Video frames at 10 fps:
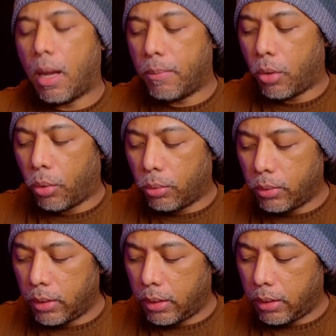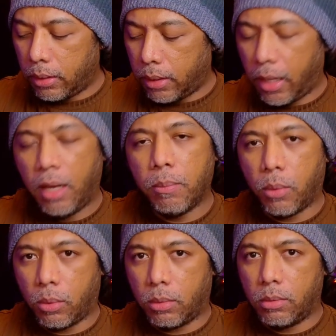only
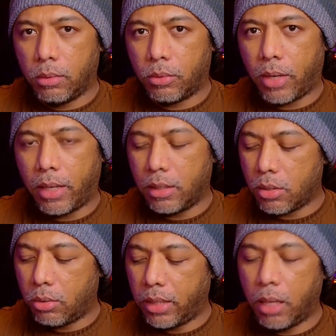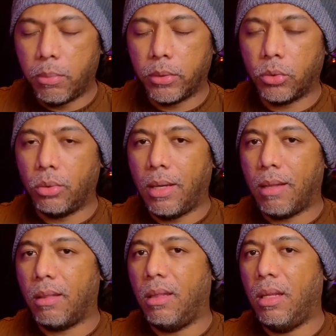able, right, is only able to get
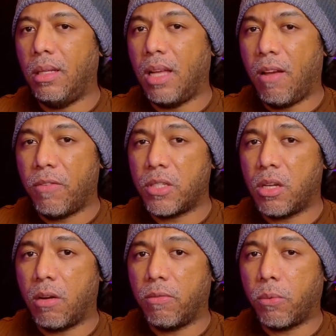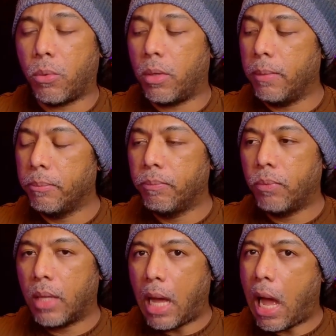the FSR 4,
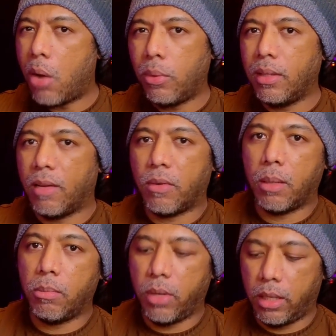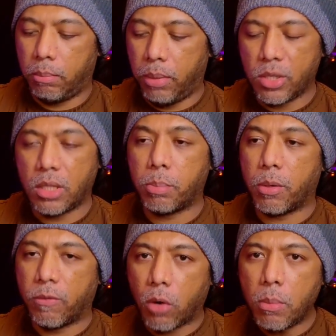I will never upgrade because the
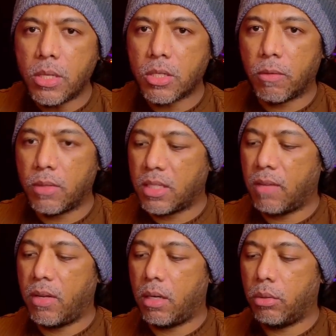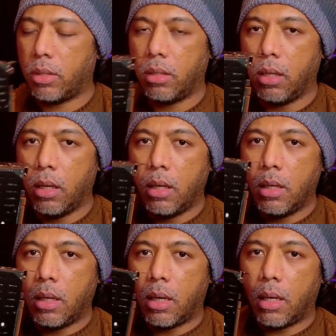performance of the
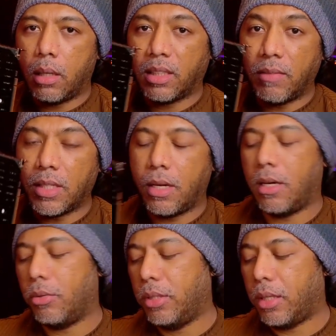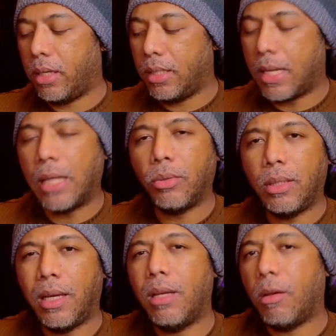7900 GRE is
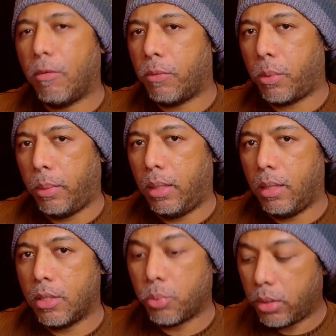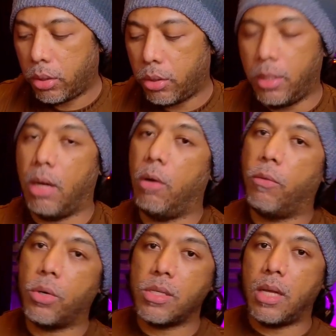actually enough for me. It's really good. Now, of
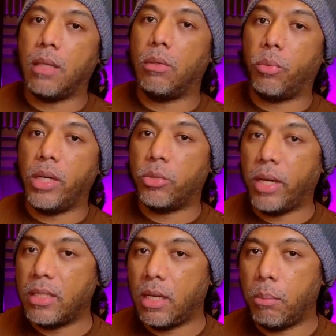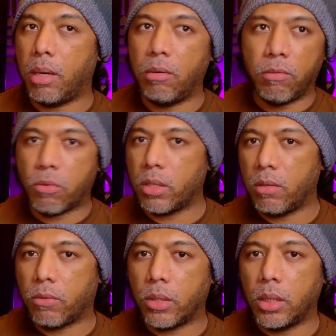course, not in ray tracing, but in
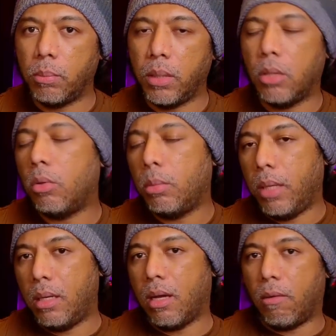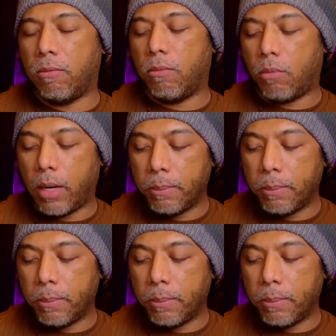4040p, it will be enough, right?